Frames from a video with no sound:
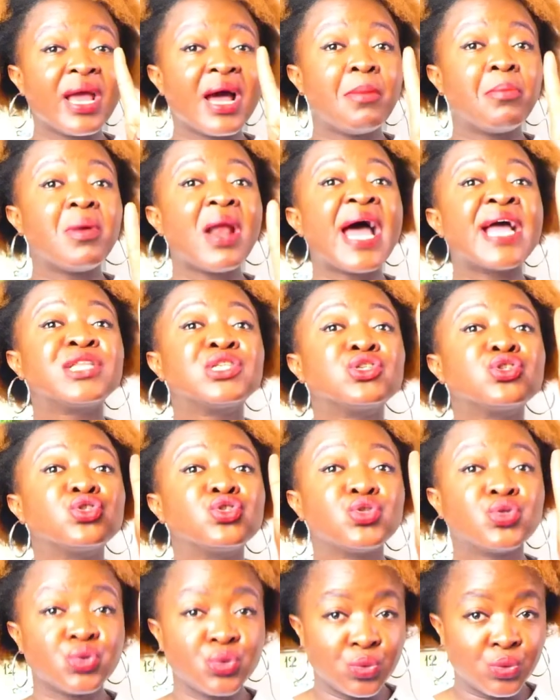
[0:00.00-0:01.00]
apply to
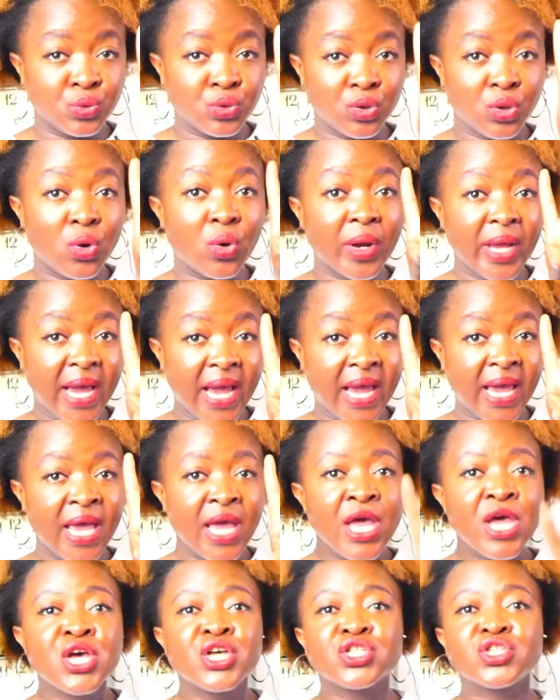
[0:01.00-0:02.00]
2. Okay,
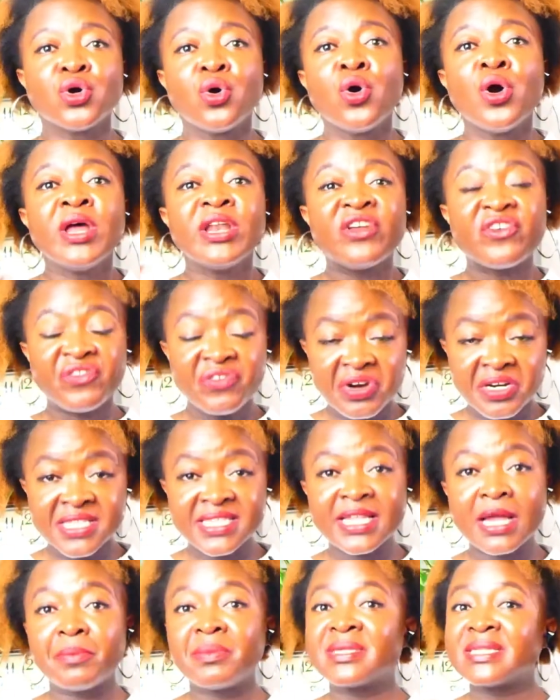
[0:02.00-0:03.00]
so the first
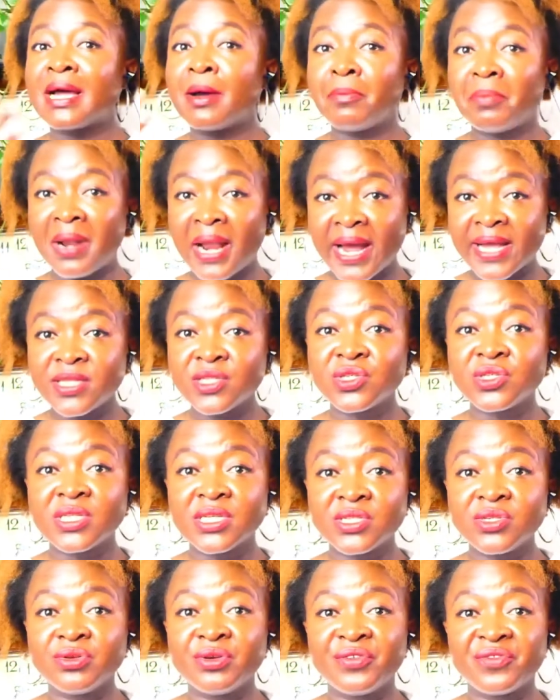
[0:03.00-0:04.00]
step is applying to
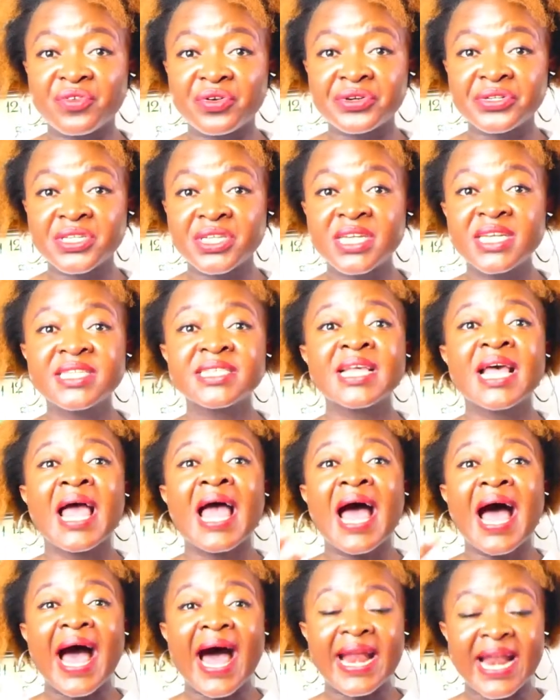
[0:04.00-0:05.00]
these universities,
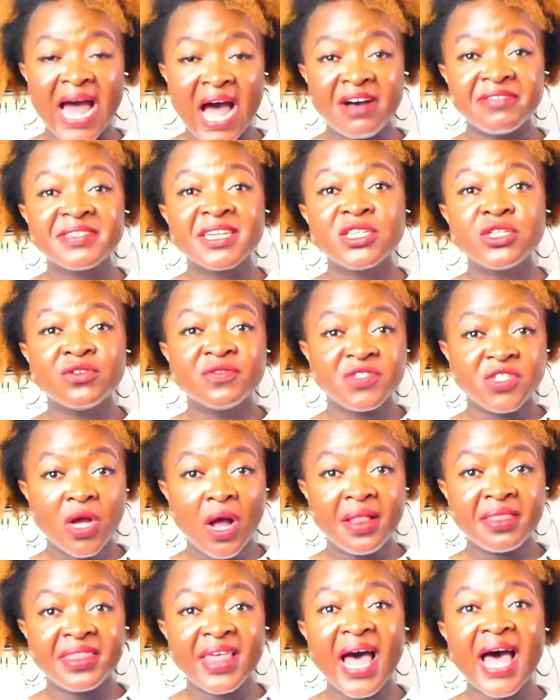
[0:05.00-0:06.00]
and after you've
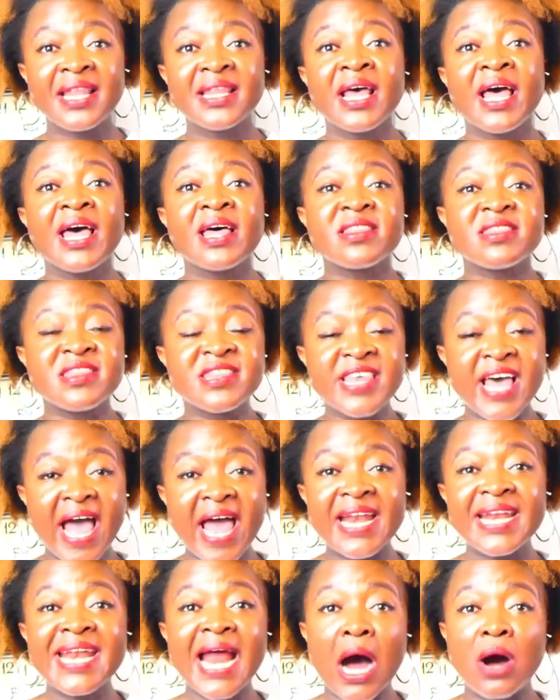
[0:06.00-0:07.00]
done that,
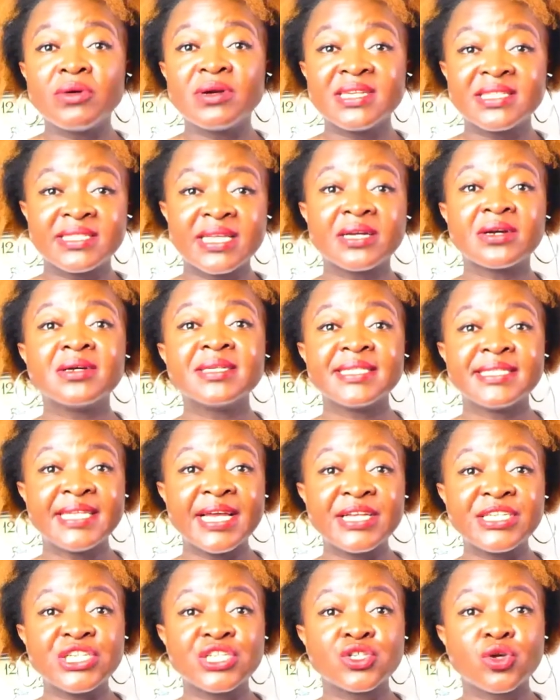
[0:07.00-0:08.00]
then now the second
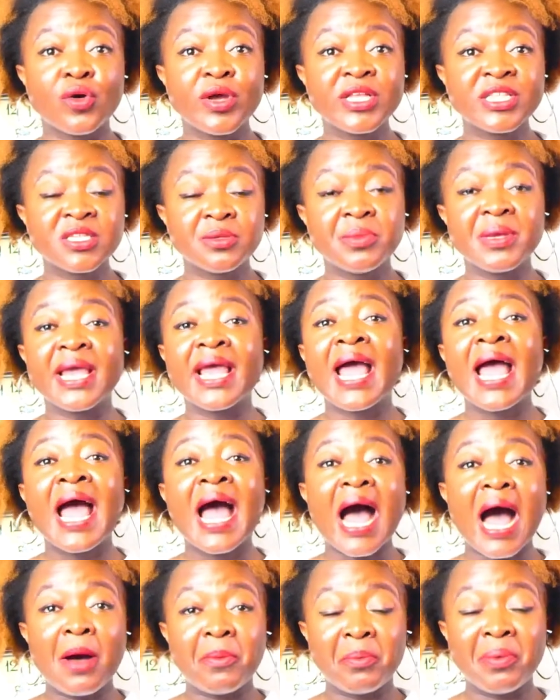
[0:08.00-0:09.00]
stage is going to be
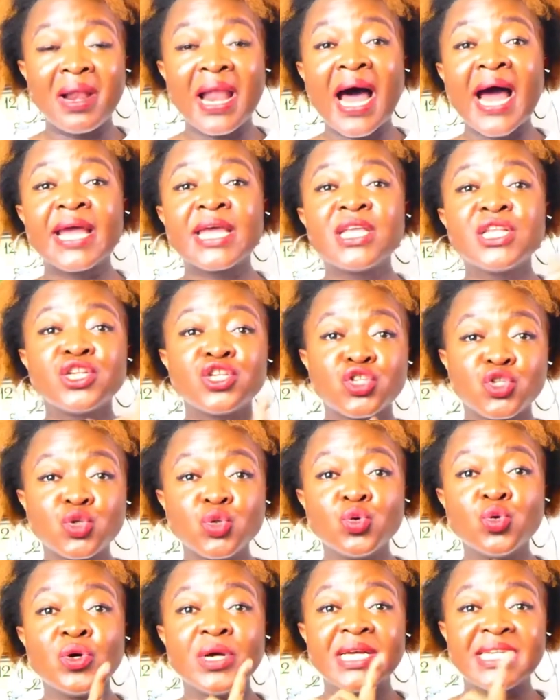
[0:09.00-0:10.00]
applying
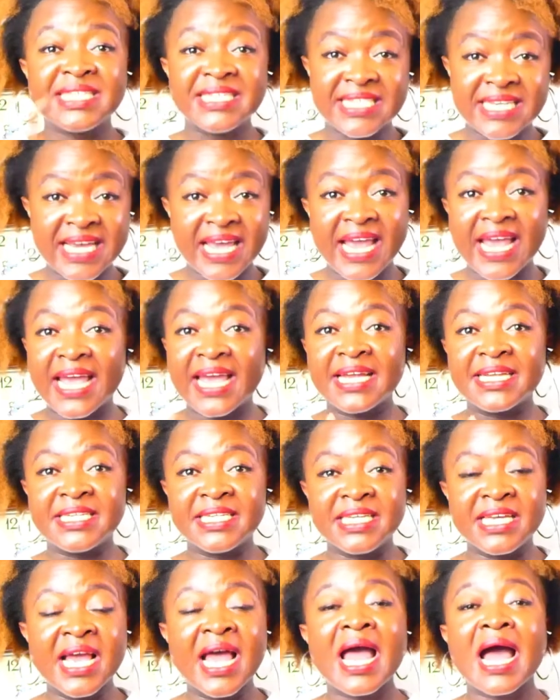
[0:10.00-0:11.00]
to
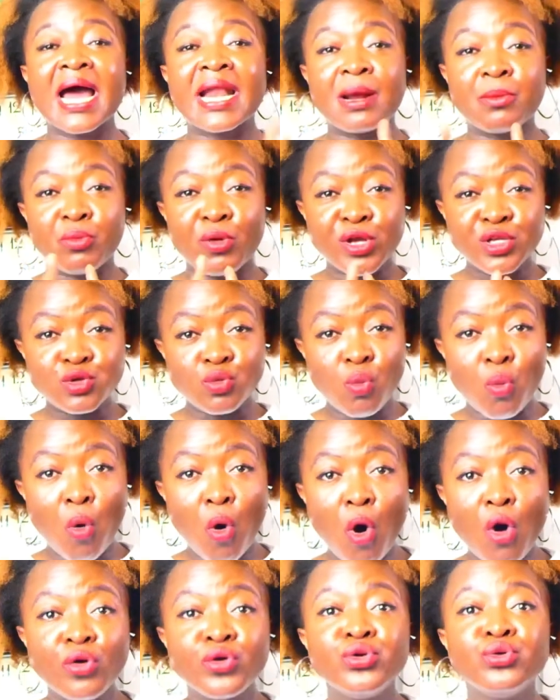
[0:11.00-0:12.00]
DAAD, and I'm going to
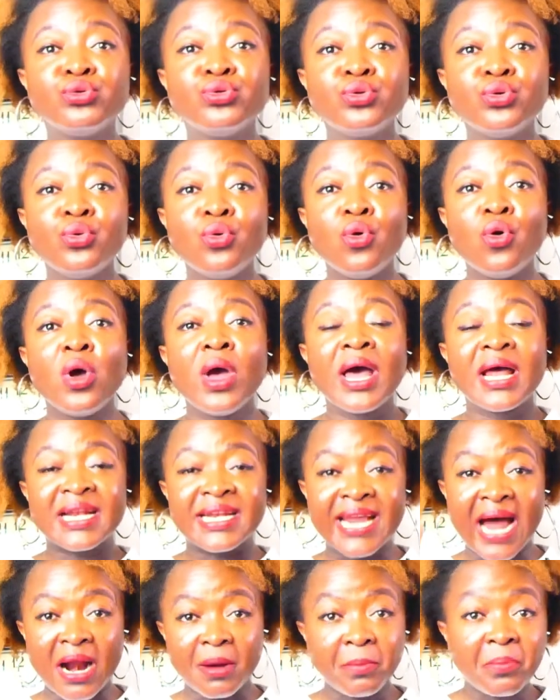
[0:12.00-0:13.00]
walk you through
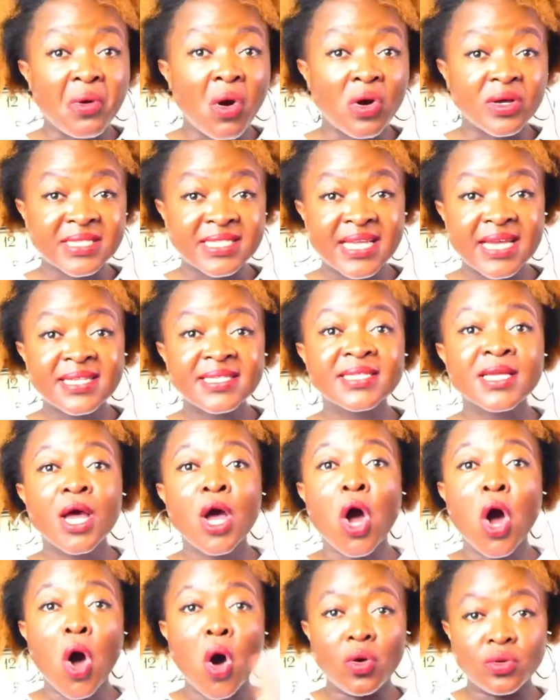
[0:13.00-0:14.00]
that process
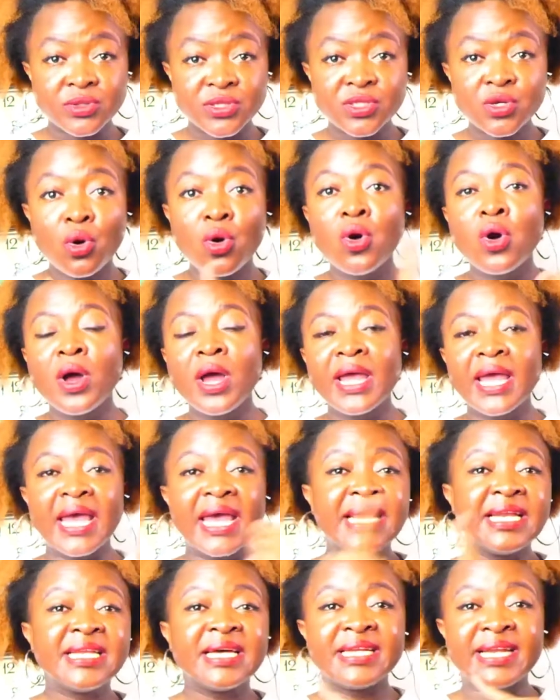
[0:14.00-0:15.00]
also
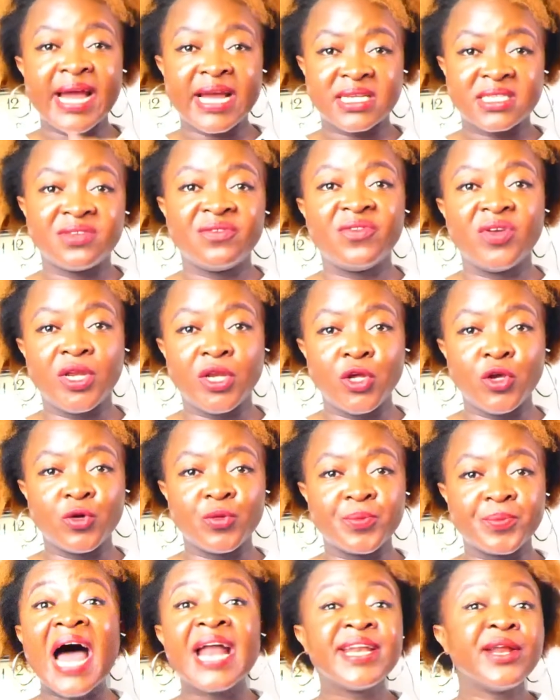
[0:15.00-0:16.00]
in the next video.
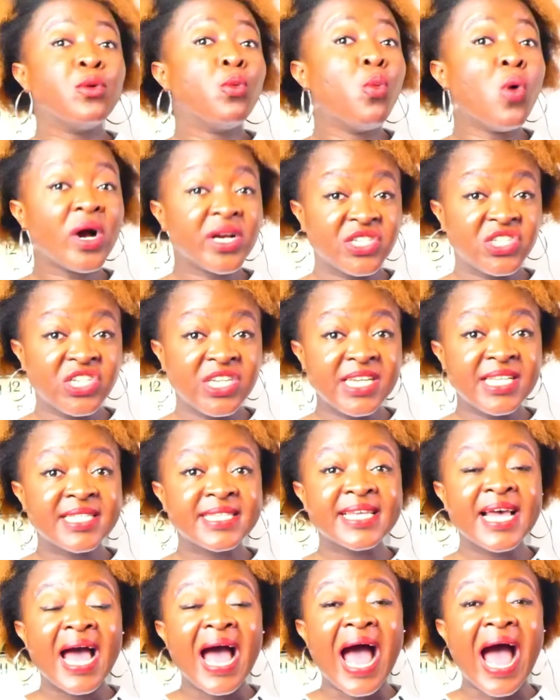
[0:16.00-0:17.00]
And the worksheets
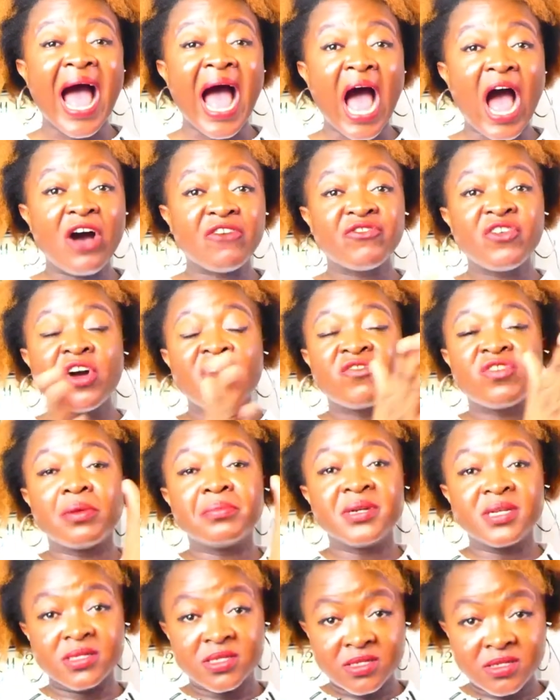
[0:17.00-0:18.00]
have from
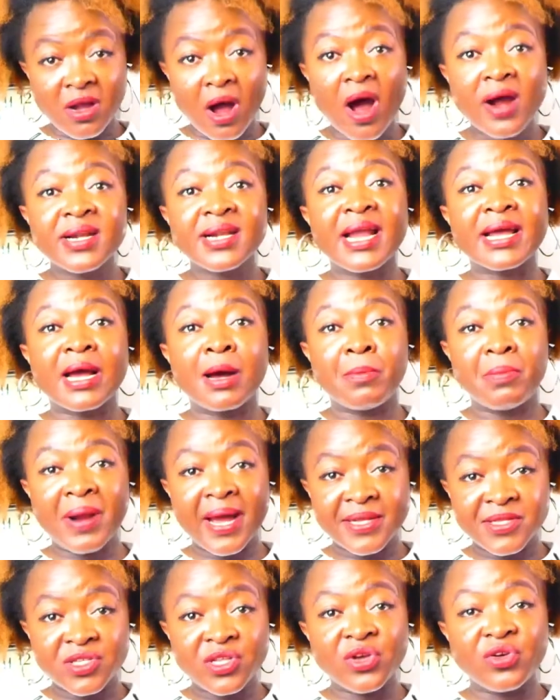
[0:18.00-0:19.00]
the start, like
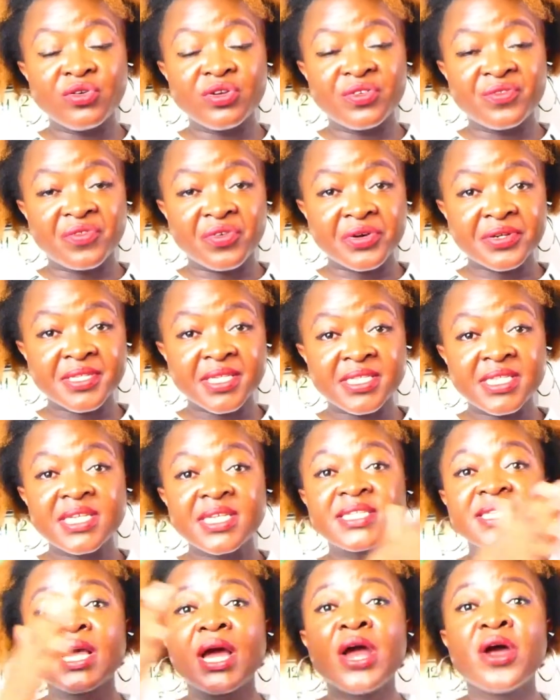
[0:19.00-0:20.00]
applying to the
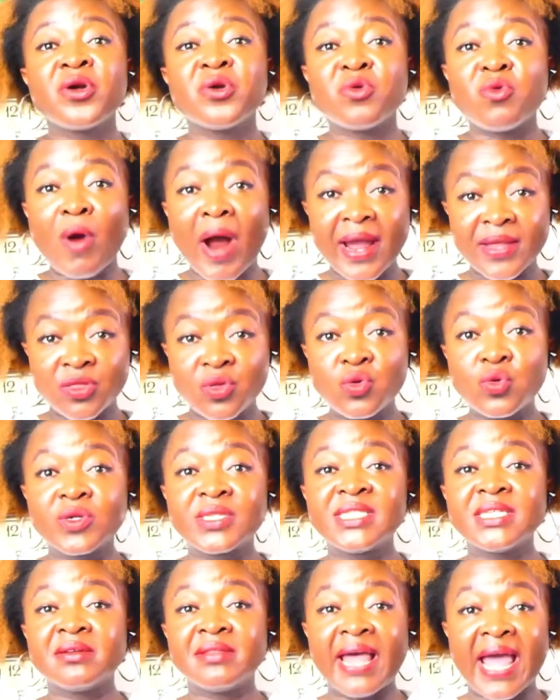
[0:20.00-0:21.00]
universities, right through
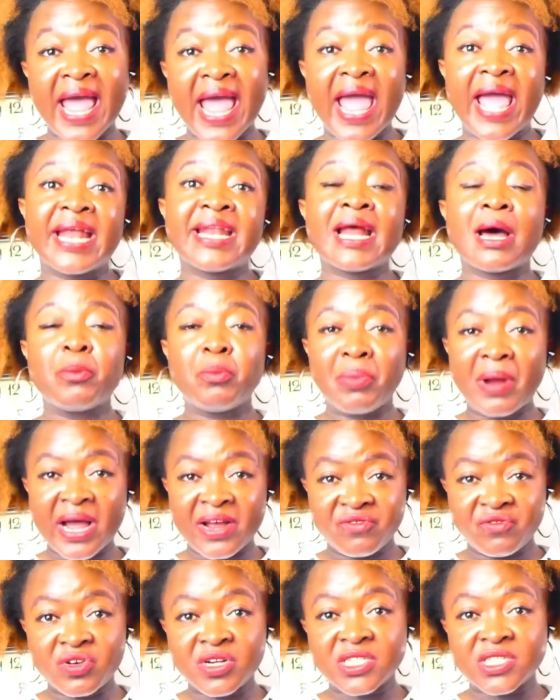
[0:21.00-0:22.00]
till the end, applying
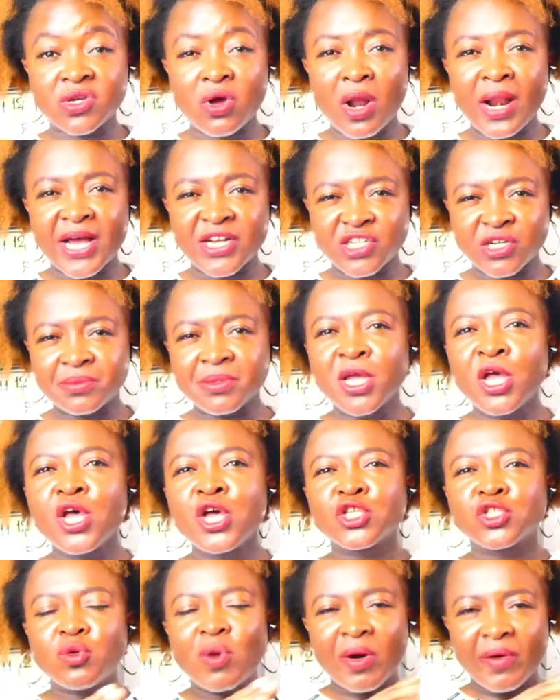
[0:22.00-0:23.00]
for the scholarships.
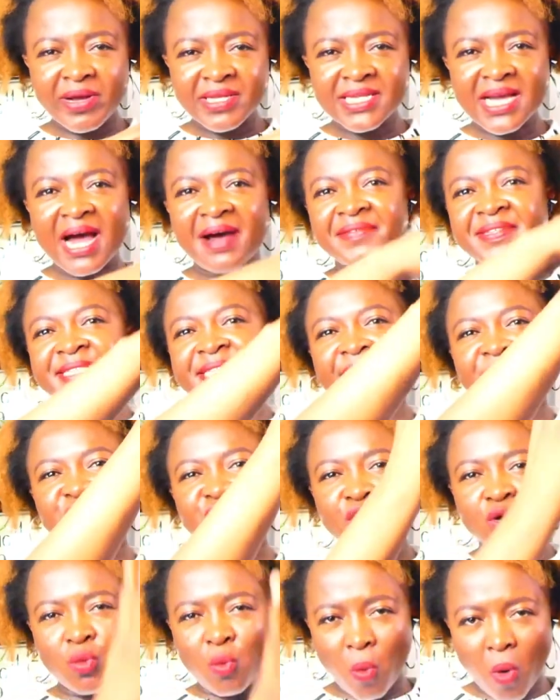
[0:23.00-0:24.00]
So we're going to have
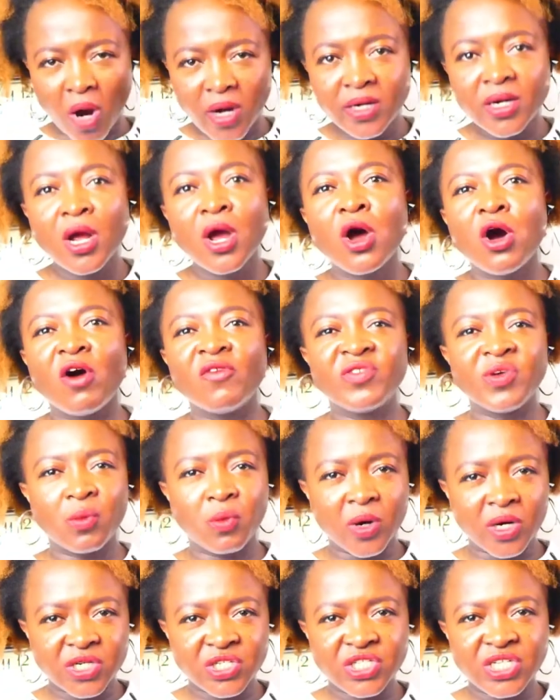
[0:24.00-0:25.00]
section 1 of the
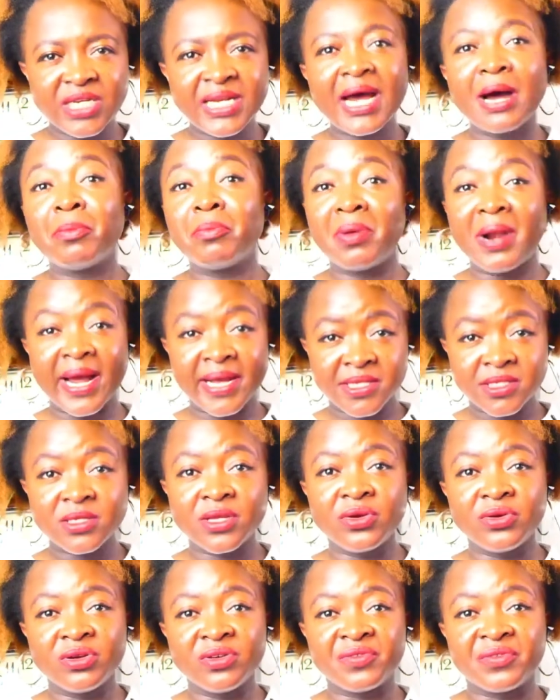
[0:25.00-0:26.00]
worksheet, applying to the
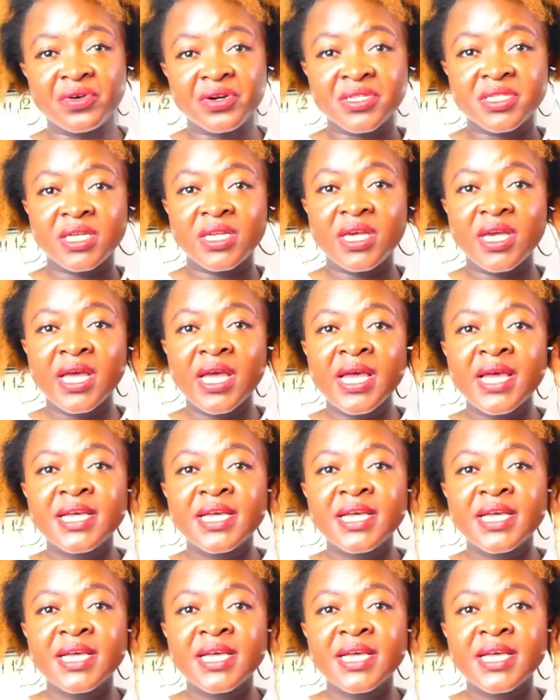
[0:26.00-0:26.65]
university.